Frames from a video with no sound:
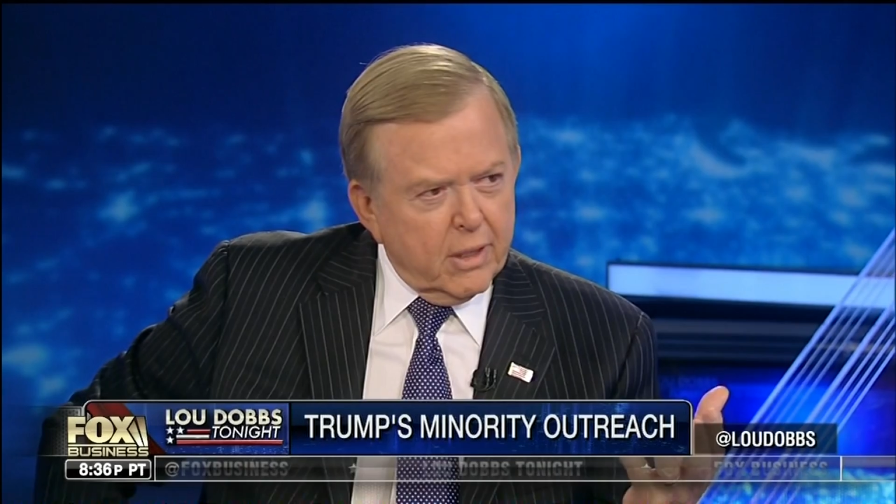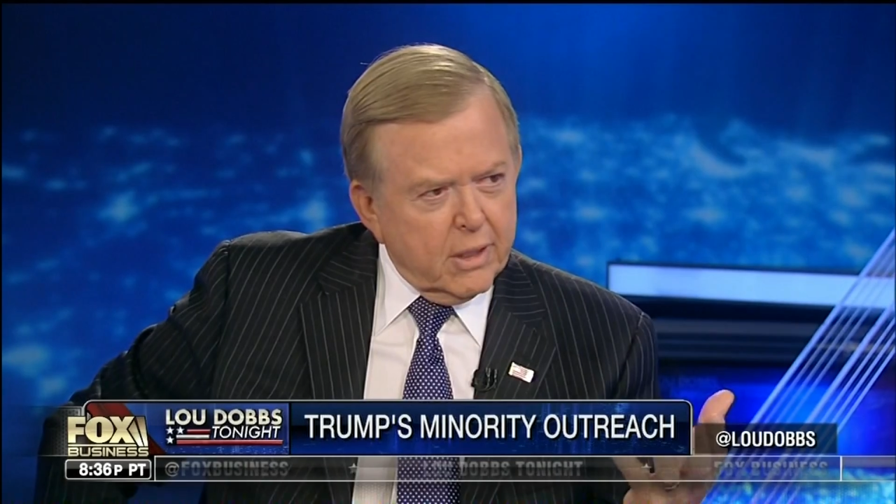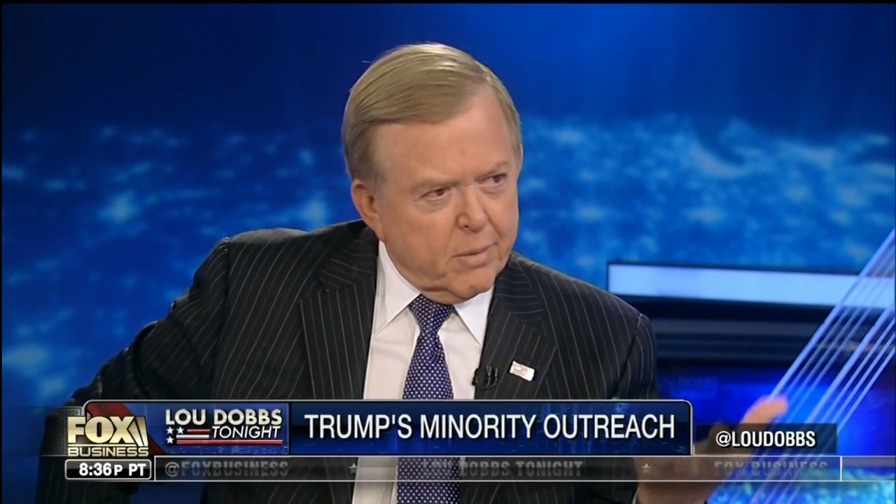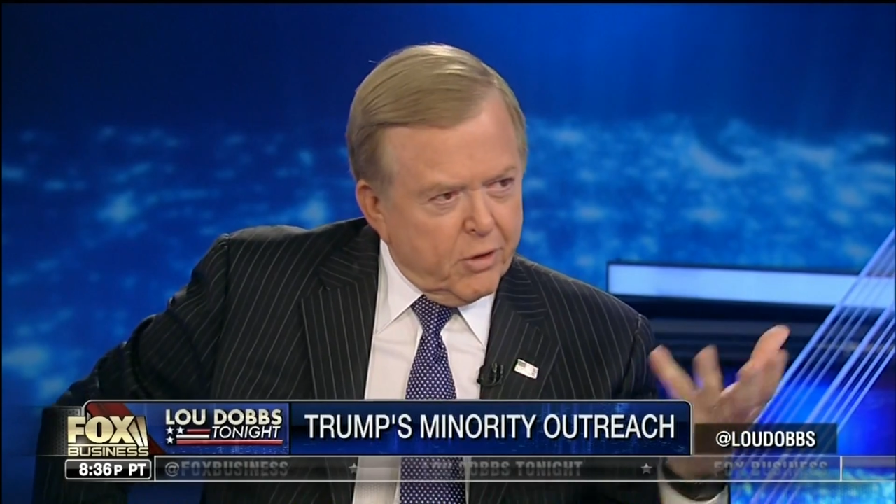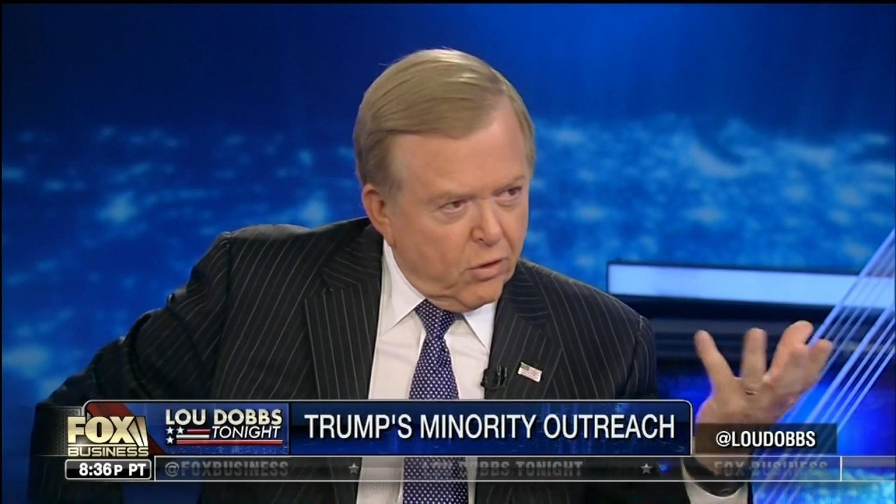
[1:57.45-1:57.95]

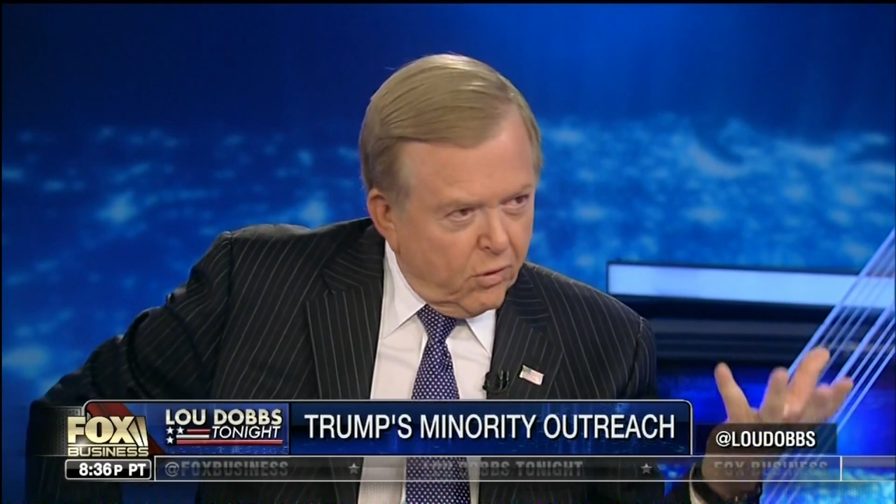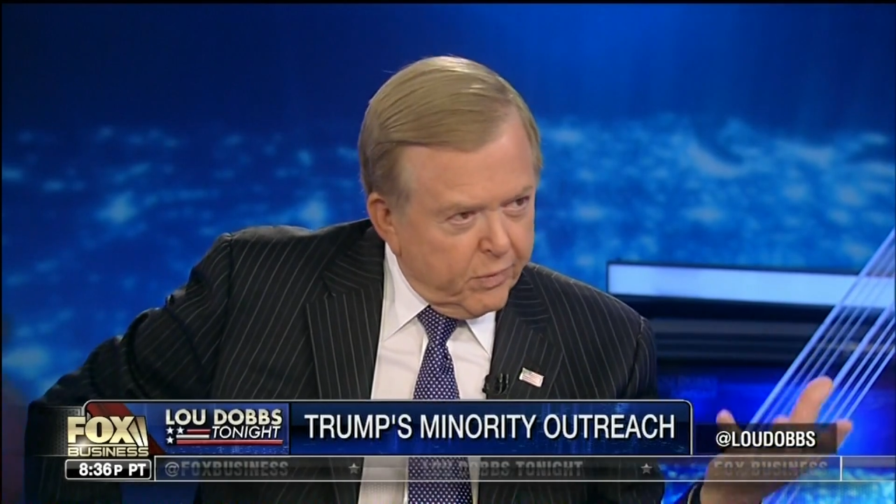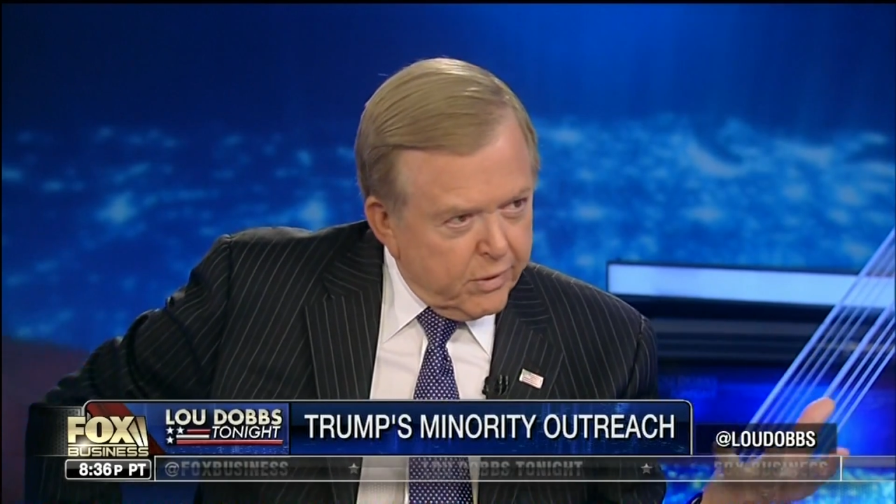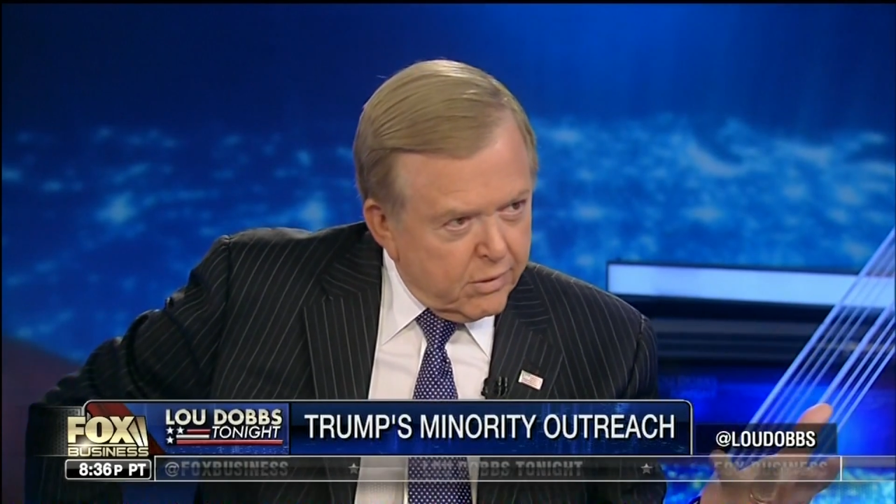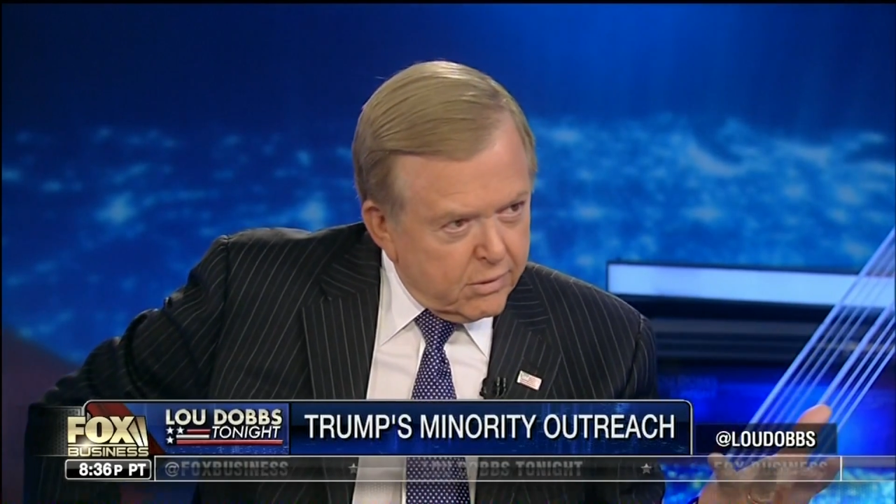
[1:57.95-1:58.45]
coming
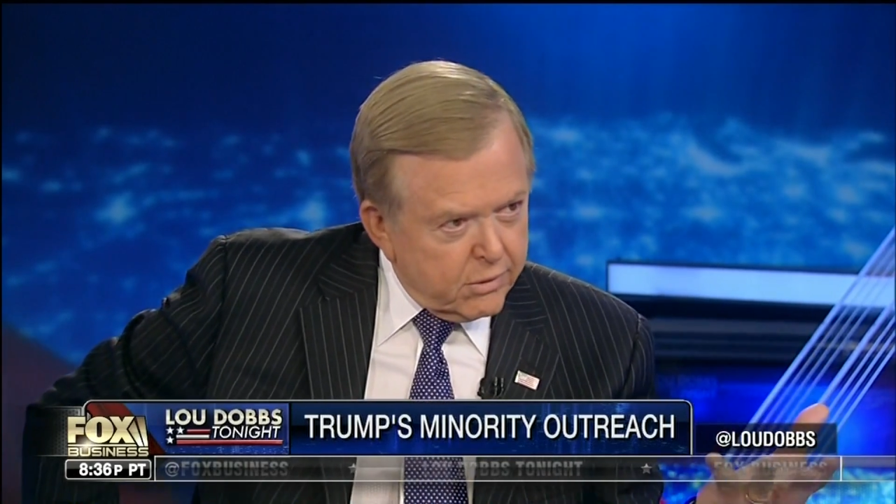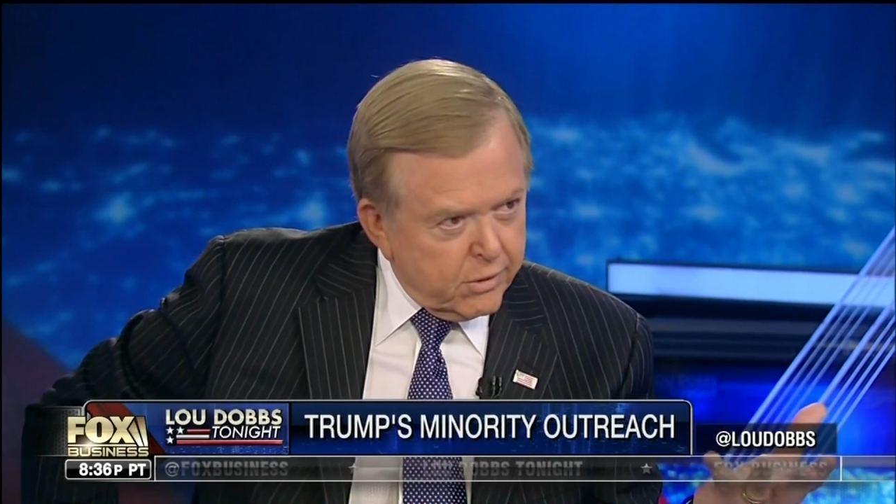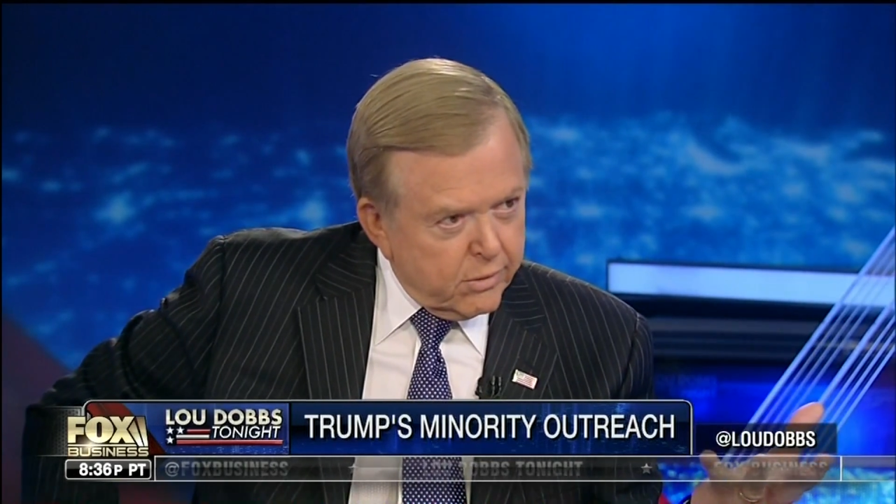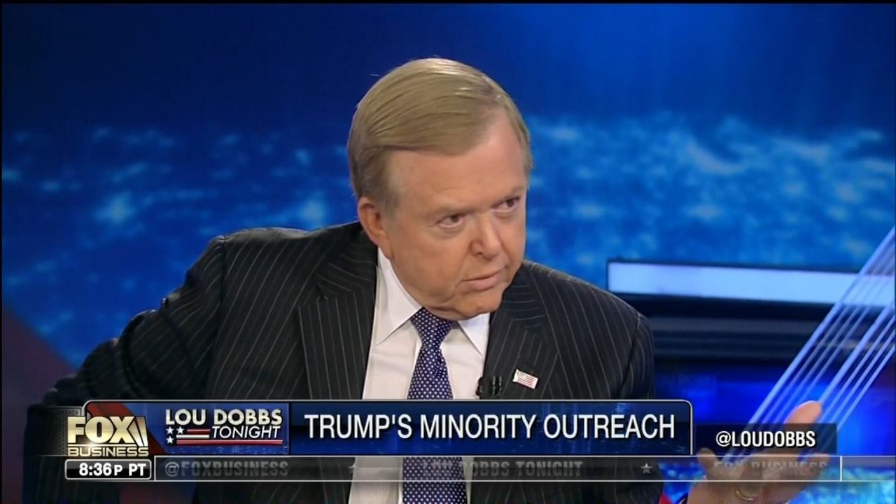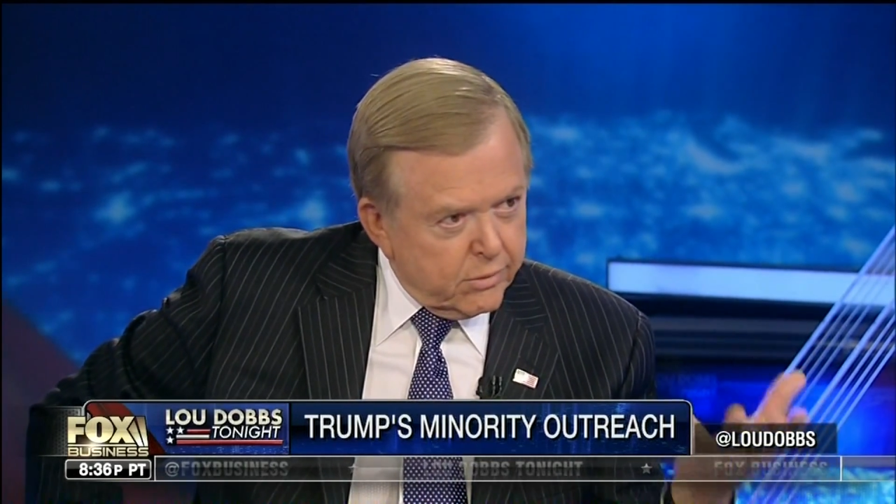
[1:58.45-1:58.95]
over
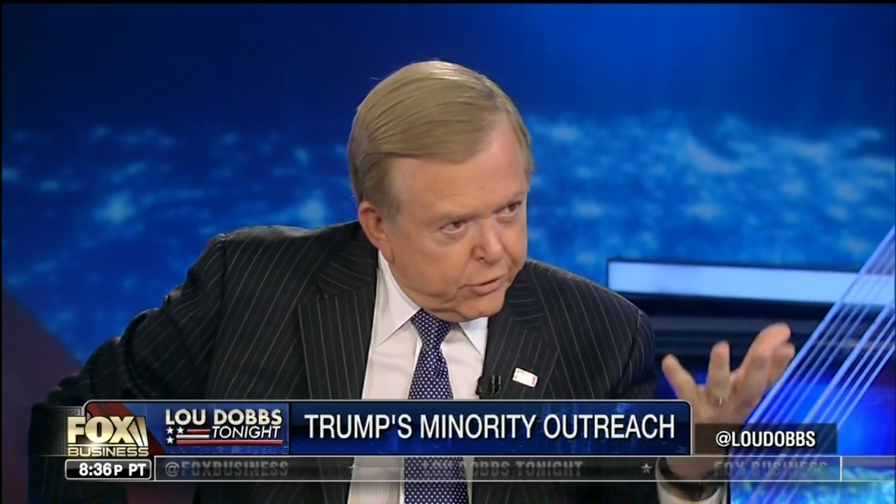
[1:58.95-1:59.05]
to